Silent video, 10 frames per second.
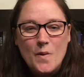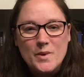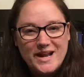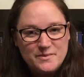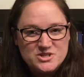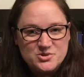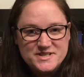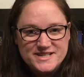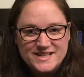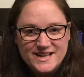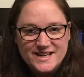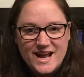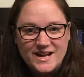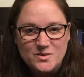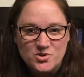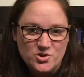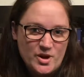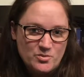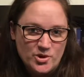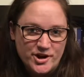My name is Christina, and I am your
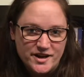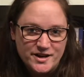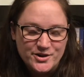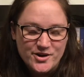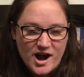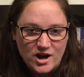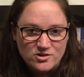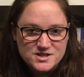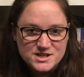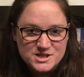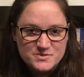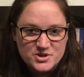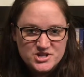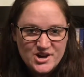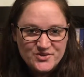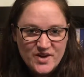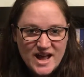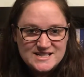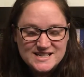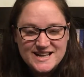librarian here at Christina's Bookshelf,
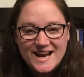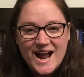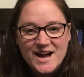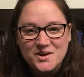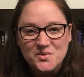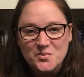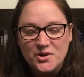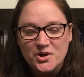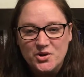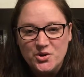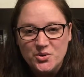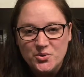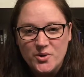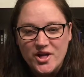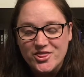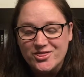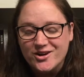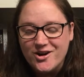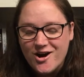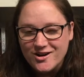and today I am bringing you The
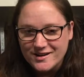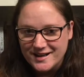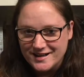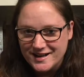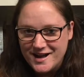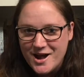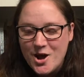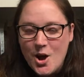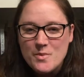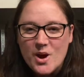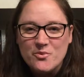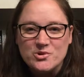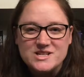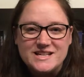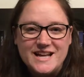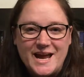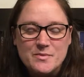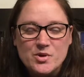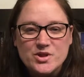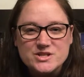Garden by Rosalind
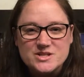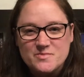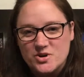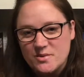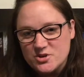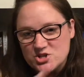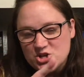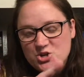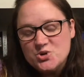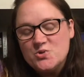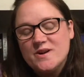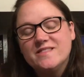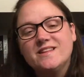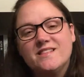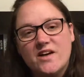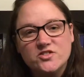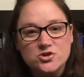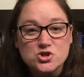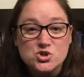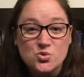Abel. This is book number 2 in the
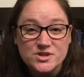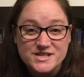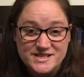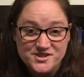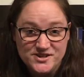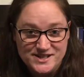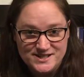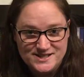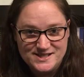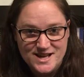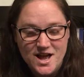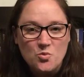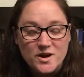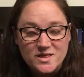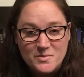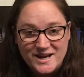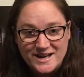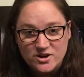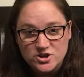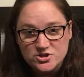Lavender Shores series. One of the main
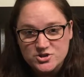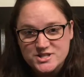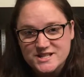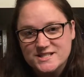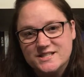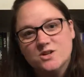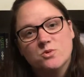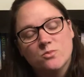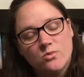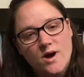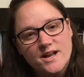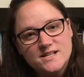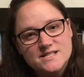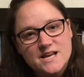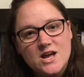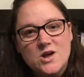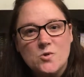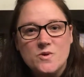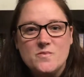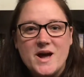characters is Gilbert Bryant.
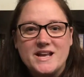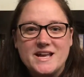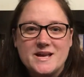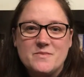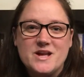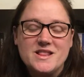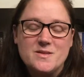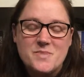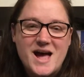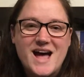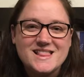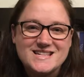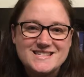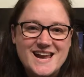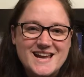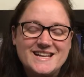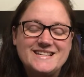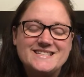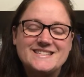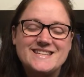We met him in the Palisade.
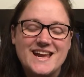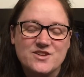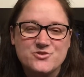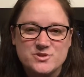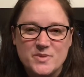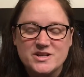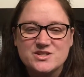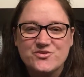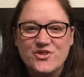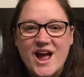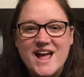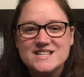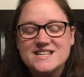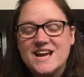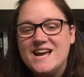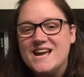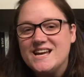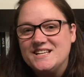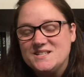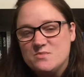He's Andrew's best friend.
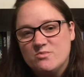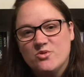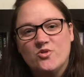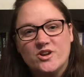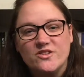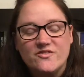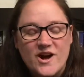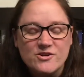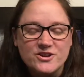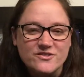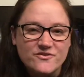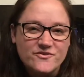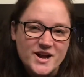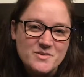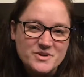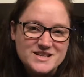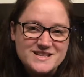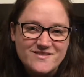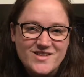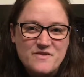He's a member of one of the founding families
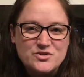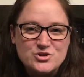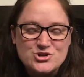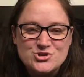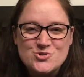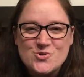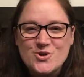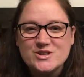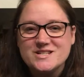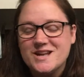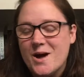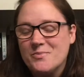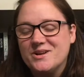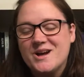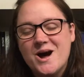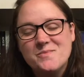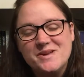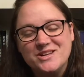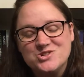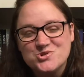of Lavender Shores, an
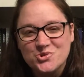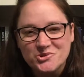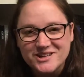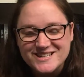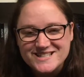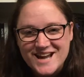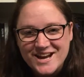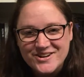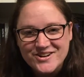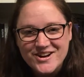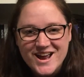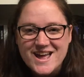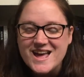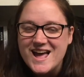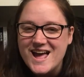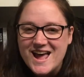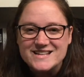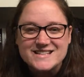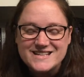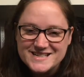up-and-coming jewelry designer,
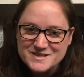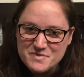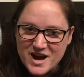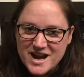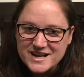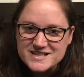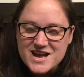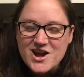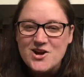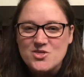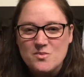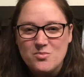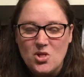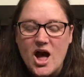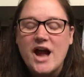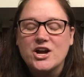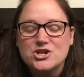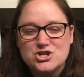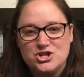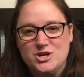and in his mind, the black
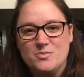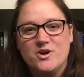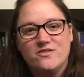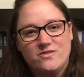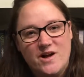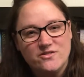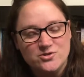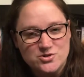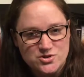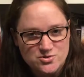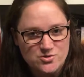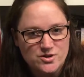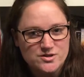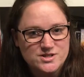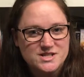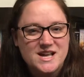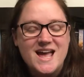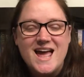sheep of Lavender Shores.